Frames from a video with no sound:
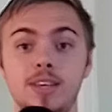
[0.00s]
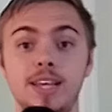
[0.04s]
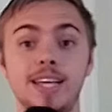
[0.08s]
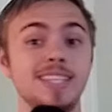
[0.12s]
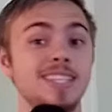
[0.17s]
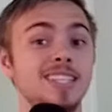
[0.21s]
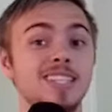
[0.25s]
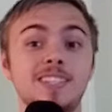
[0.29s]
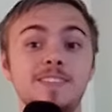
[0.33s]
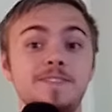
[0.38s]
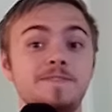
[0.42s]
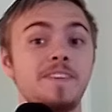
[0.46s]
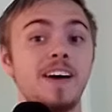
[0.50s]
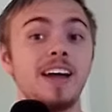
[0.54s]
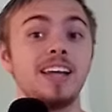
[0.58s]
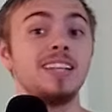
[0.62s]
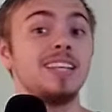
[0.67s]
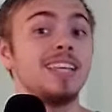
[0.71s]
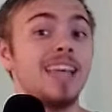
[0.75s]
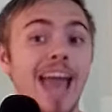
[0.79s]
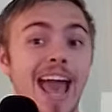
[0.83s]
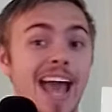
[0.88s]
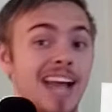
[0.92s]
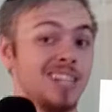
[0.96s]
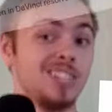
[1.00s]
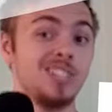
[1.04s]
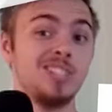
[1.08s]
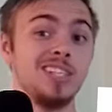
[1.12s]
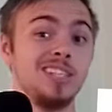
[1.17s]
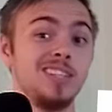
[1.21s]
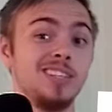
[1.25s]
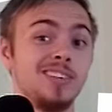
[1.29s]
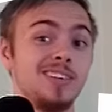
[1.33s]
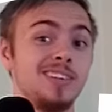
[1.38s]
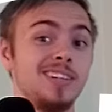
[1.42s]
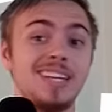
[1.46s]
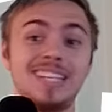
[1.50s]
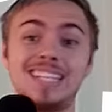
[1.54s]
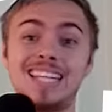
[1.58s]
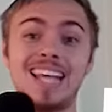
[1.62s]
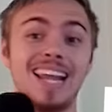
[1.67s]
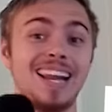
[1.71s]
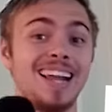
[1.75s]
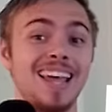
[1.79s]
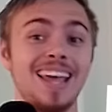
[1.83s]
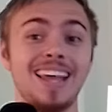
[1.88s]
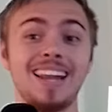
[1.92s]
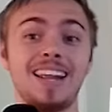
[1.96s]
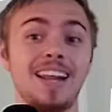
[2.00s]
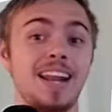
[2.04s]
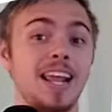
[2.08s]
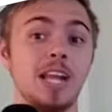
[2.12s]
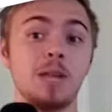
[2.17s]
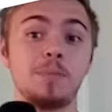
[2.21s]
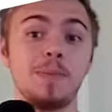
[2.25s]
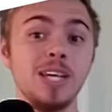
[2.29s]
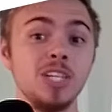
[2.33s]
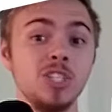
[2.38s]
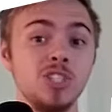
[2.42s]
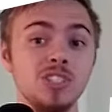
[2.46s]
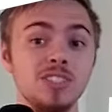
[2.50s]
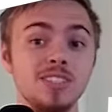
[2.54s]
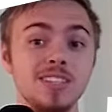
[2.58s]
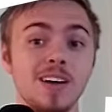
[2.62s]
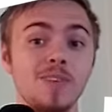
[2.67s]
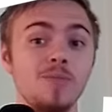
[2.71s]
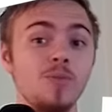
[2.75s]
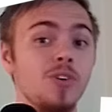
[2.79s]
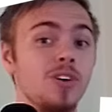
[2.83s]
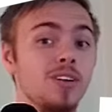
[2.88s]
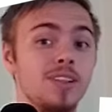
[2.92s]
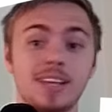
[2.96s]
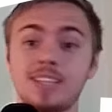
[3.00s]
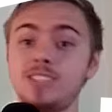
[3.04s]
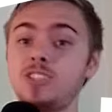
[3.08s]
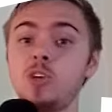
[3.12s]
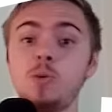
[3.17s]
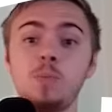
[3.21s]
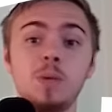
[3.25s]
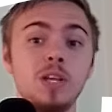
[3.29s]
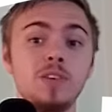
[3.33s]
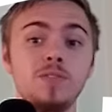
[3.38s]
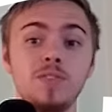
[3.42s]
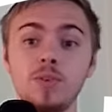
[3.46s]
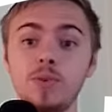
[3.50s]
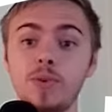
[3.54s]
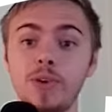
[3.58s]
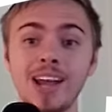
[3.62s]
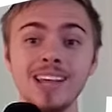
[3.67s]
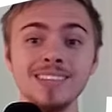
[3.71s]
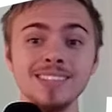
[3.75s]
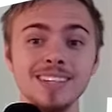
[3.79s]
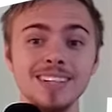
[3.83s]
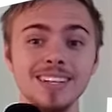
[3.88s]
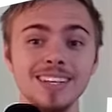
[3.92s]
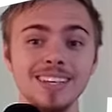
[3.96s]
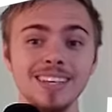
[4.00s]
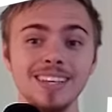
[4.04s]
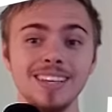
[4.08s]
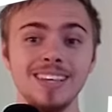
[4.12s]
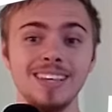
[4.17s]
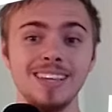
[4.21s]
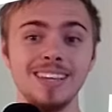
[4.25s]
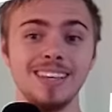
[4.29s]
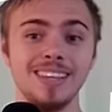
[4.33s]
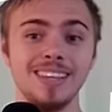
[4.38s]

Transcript: Is it to finally actually learn a dedicated animation software like so many of you were asking?